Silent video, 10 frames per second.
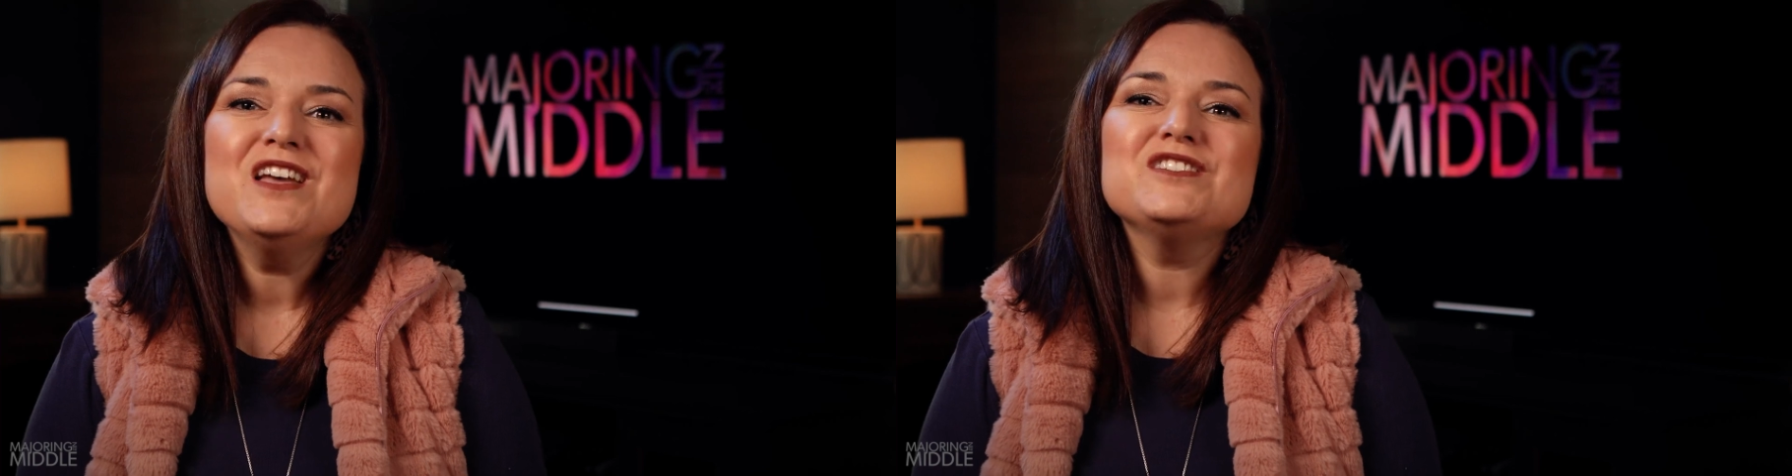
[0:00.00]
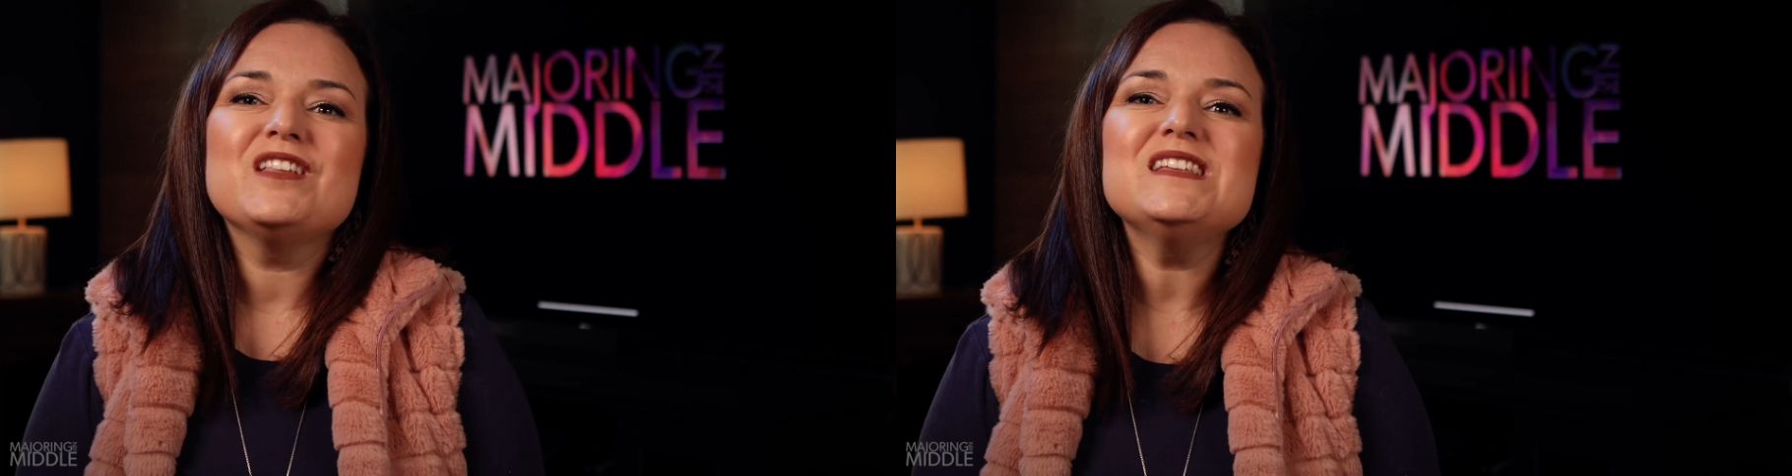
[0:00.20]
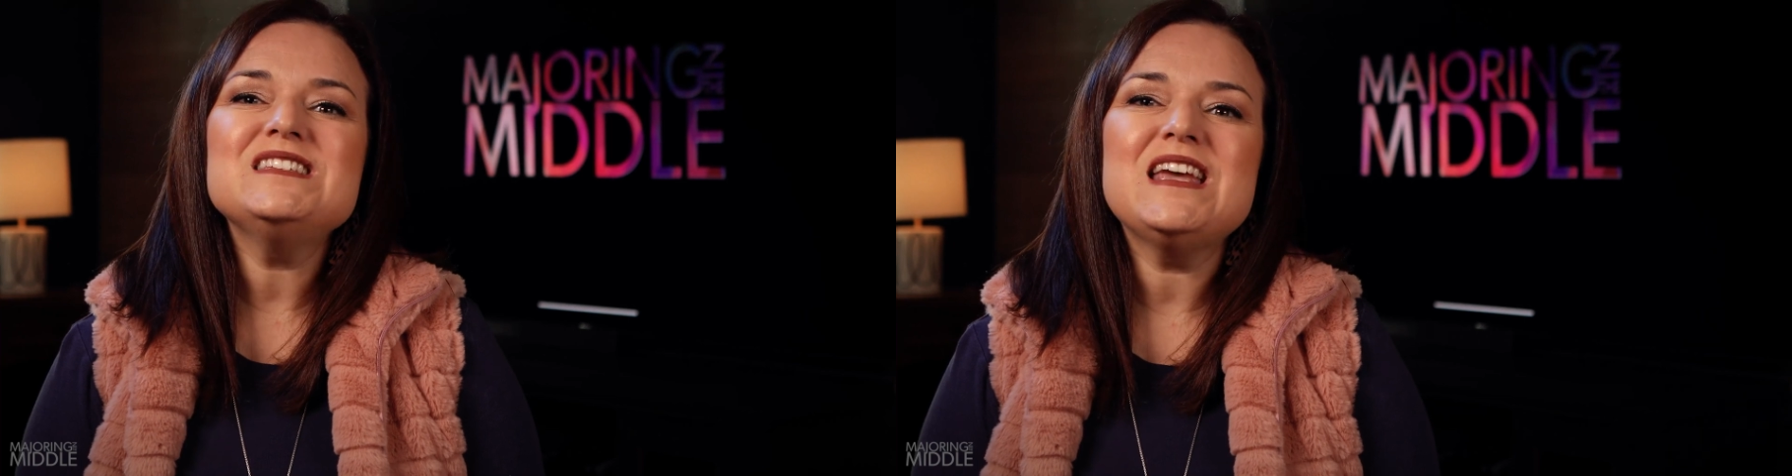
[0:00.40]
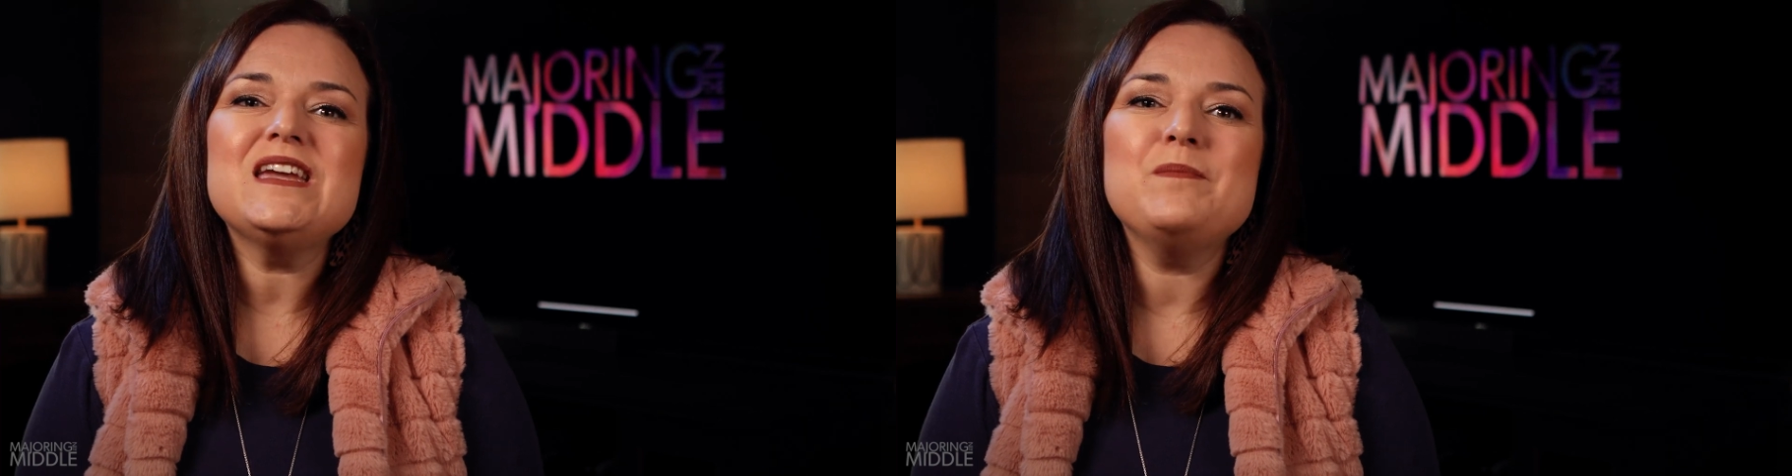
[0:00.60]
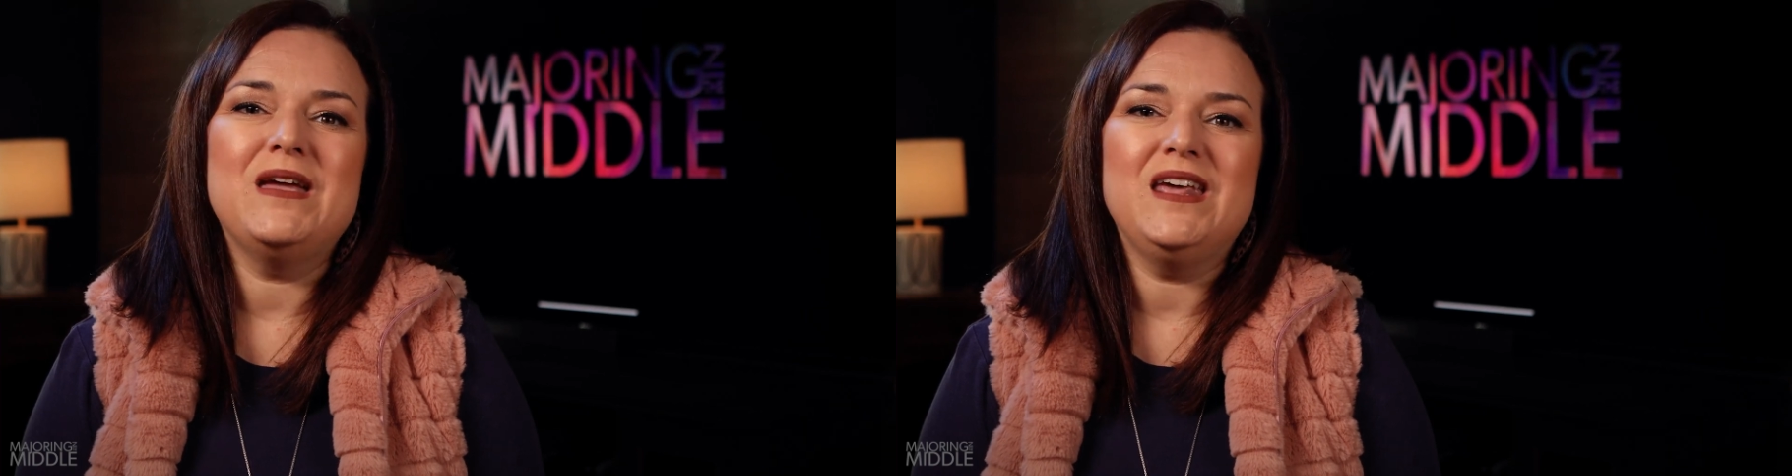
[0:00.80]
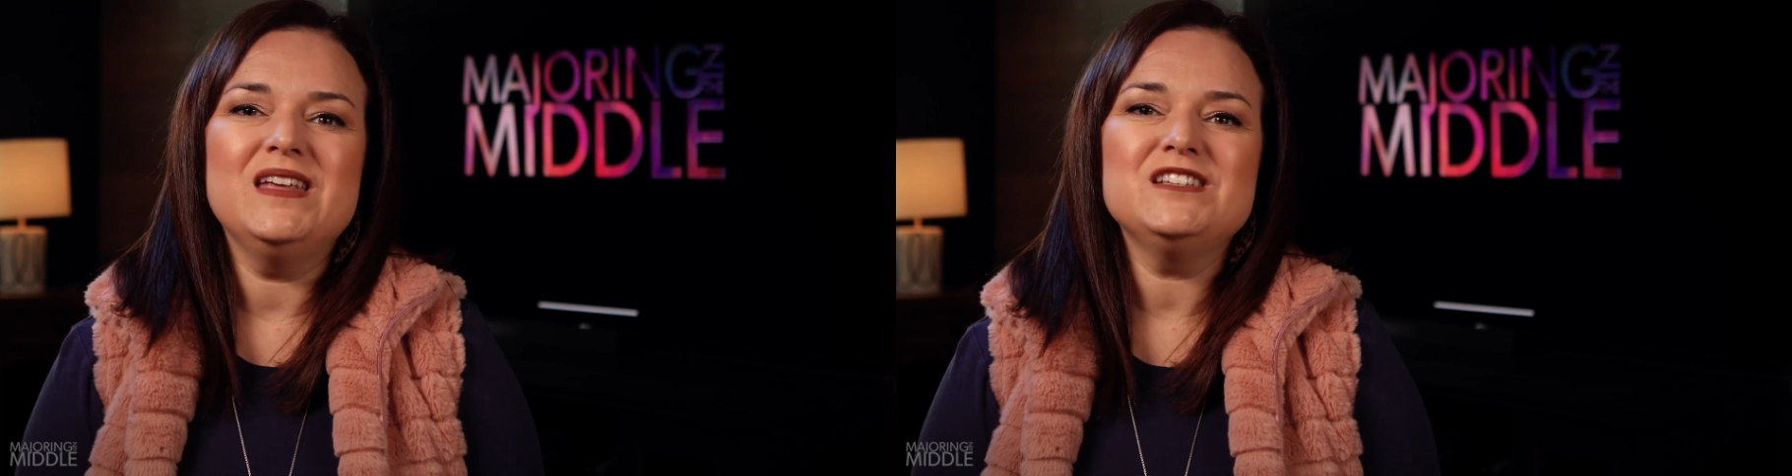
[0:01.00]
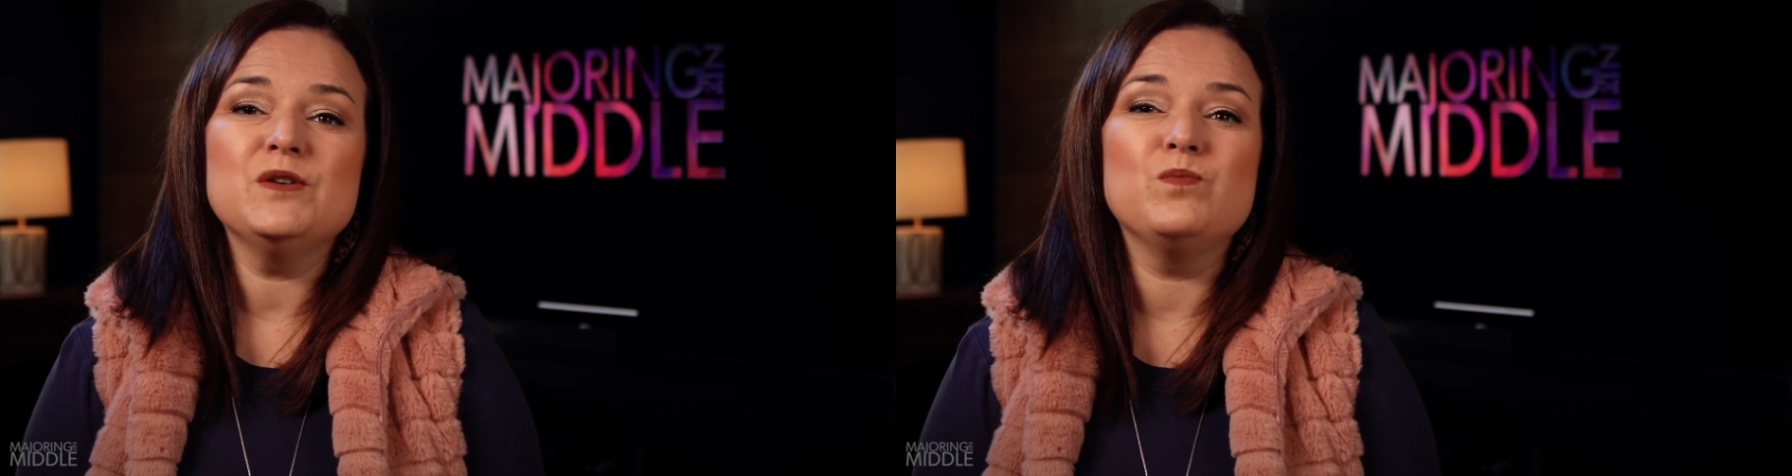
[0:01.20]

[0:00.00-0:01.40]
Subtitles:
So let's take a minute to